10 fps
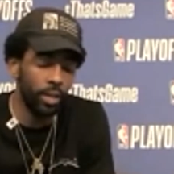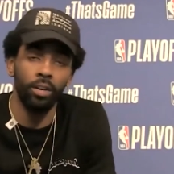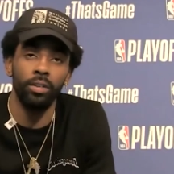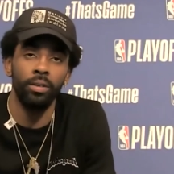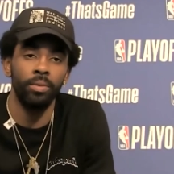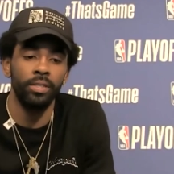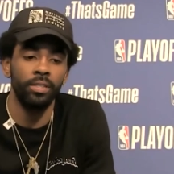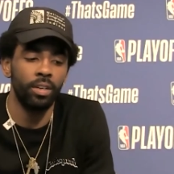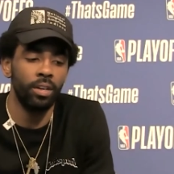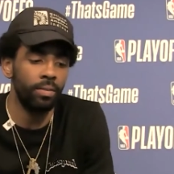no, it makes
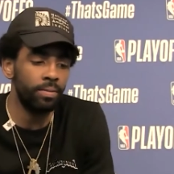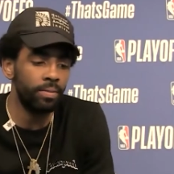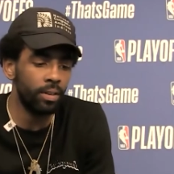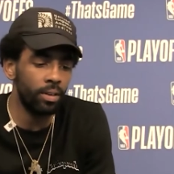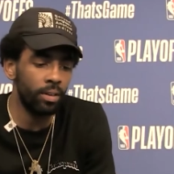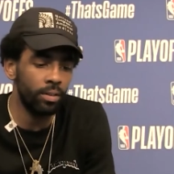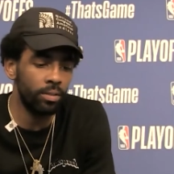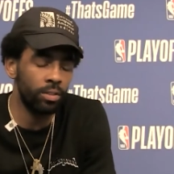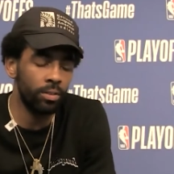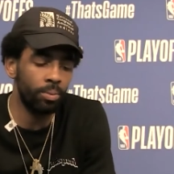it tough
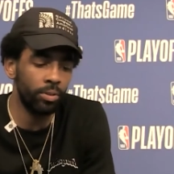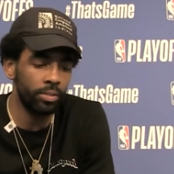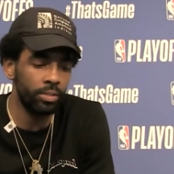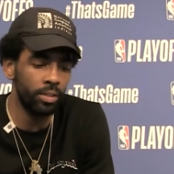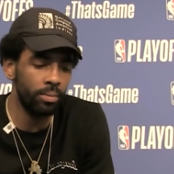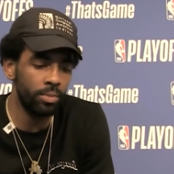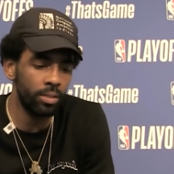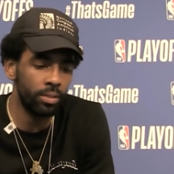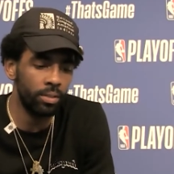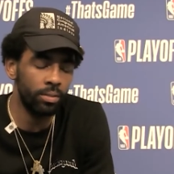on the opposing team
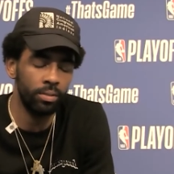to,